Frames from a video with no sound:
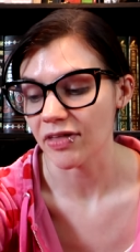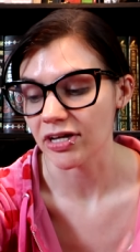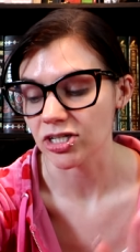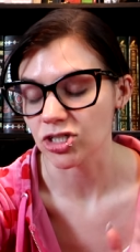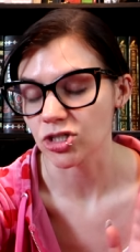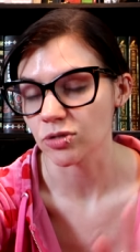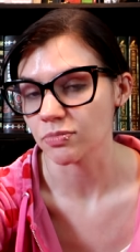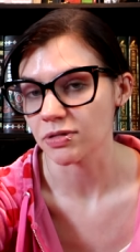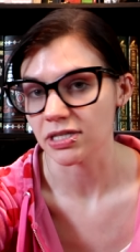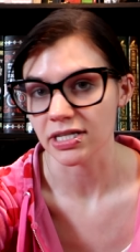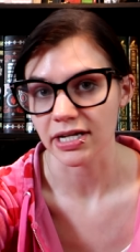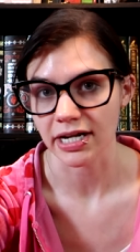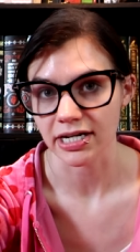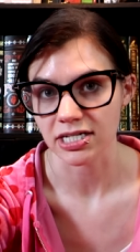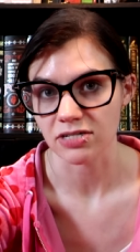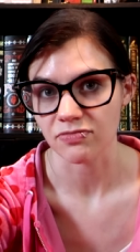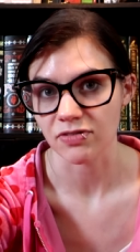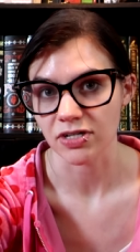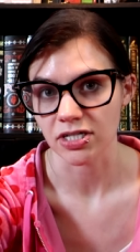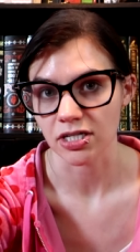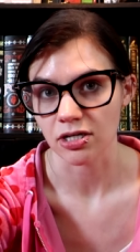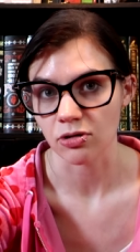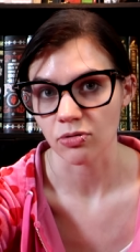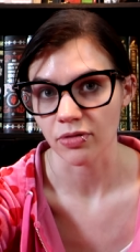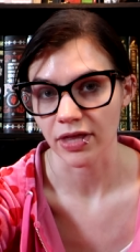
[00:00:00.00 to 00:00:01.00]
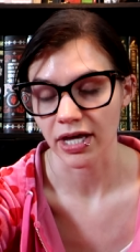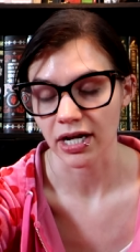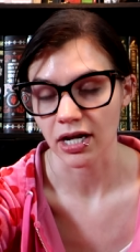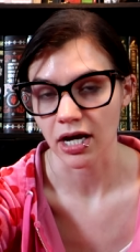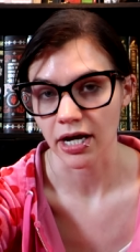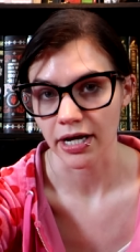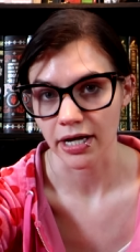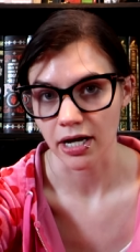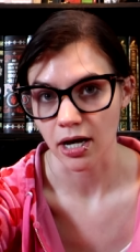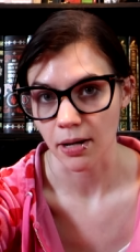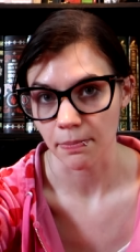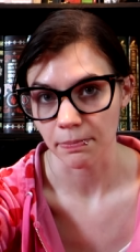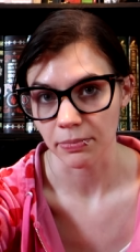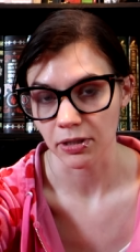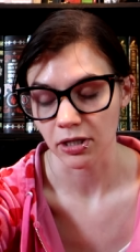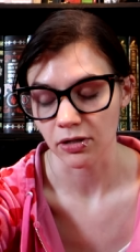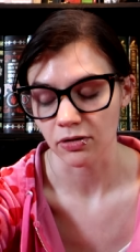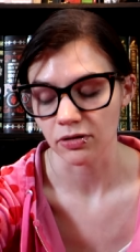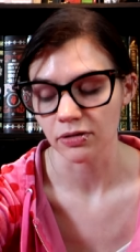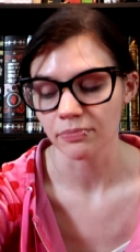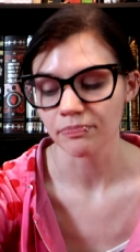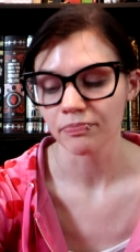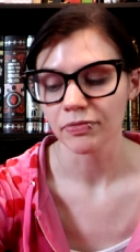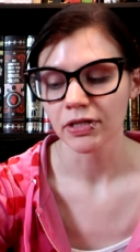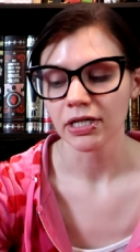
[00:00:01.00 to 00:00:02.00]
That should be the next video that I
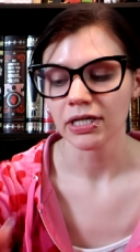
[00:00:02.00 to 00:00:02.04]
upload.